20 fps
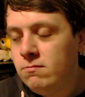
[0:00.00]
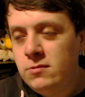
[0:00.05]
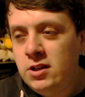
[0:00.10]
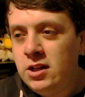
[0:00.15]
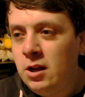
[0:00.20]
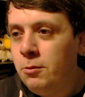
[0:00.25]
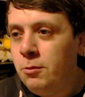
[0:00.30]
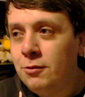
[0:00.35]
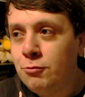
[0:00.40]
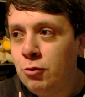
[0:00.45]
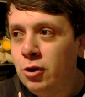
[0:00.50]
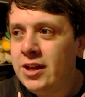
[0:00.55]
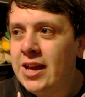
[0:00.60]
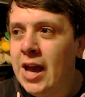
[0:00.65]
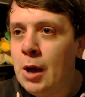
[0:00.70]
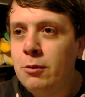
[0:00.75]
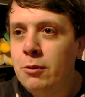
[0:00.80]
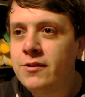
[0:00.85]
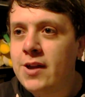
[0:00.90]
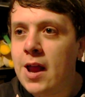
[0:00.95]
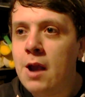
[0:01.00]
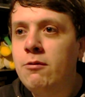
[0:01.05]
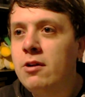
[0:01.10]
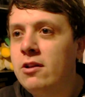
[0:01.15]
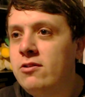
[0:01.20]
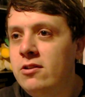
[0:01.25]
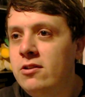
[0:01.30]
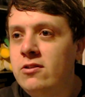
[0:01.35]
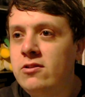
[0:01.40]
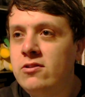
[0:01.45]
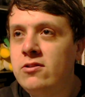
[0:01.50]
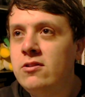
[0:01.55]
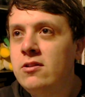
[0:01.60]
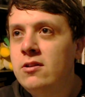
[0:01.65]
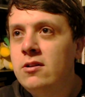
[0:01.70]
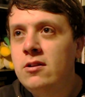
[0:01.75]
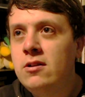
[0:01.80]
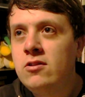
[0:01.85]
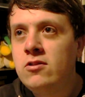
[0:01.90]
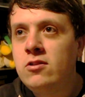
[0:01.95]
You know, they're running out of characters
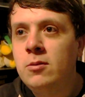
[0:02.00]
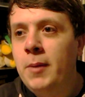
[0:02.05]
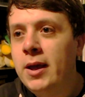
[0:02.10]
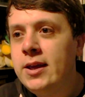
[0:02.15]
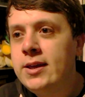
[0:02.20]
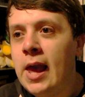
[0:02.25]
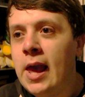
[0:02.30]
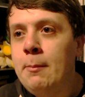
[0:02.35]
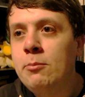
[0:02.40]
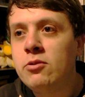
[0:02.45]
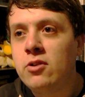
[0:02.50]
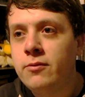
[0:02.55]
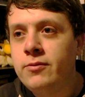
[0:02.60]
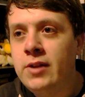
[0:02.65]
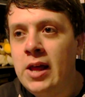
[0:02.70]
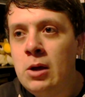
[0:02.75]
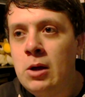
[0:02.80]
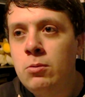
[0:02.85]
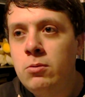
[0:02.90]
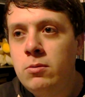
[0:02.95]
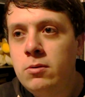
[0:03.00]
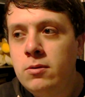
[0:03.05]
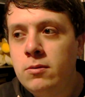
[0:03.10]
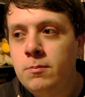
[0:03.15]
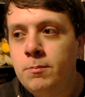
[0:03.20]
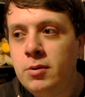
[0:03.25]
to make games of now,